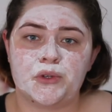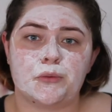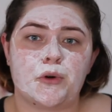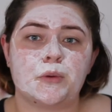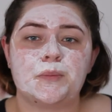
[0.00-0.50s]

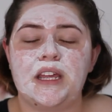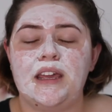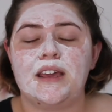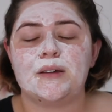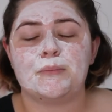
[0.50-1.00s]
You're
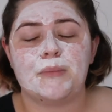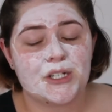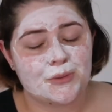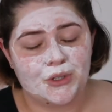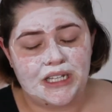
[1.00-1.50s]
probably
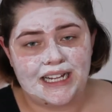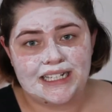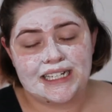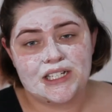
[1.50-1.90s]
much more likely